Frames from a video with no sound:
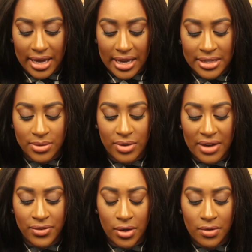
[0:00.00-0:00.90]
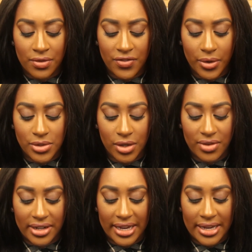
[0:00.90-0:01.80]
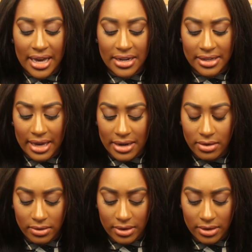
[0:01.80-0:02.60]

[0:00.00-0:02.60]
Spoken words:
is Revlon Photoready, and again,